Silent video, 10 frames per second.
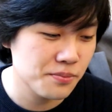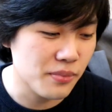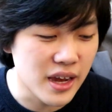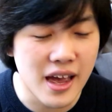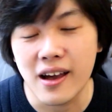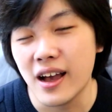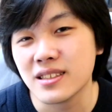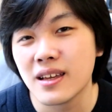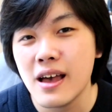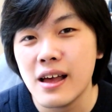But yeah, guys,
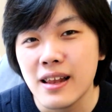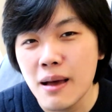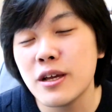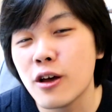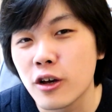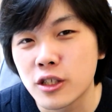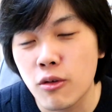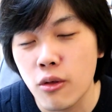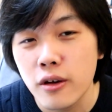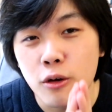let me know
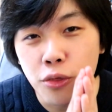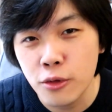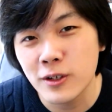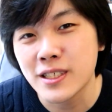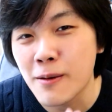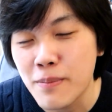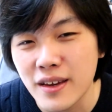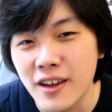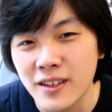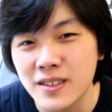your thoughts and
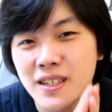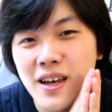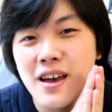opinions.